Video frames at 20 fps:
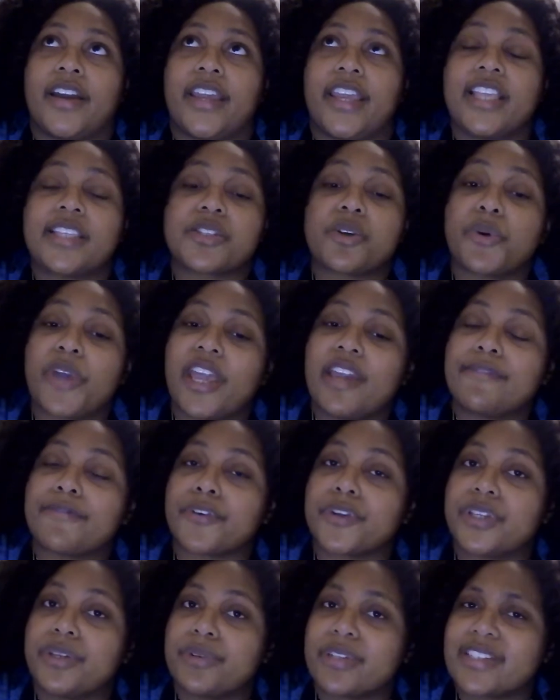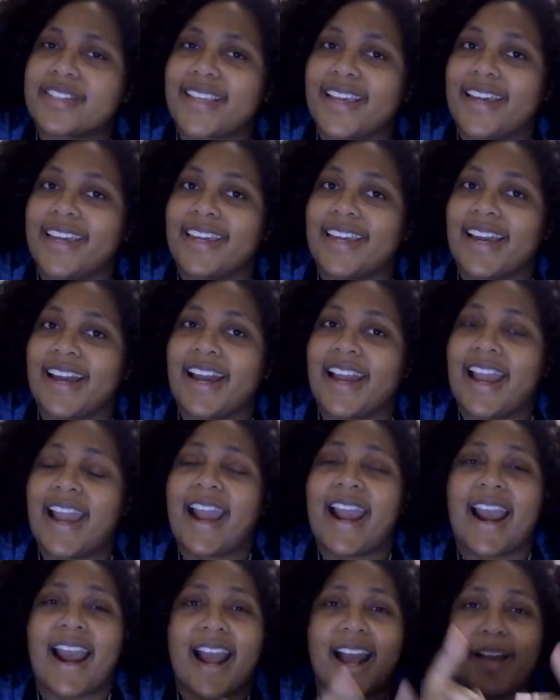It's okay for you to say,
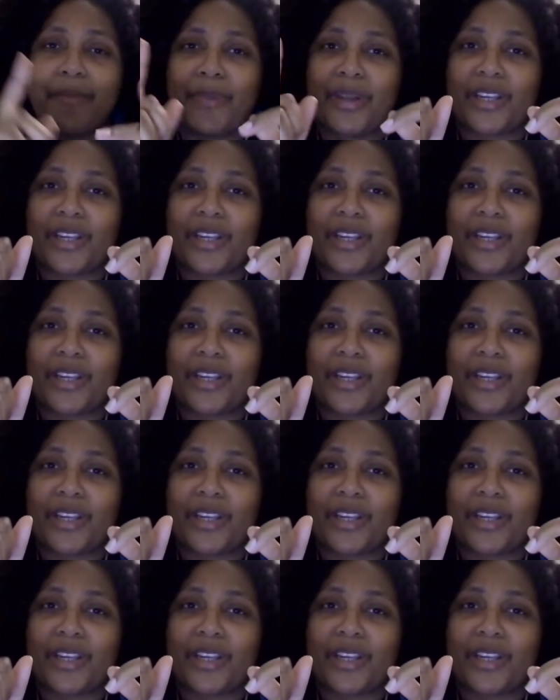I'm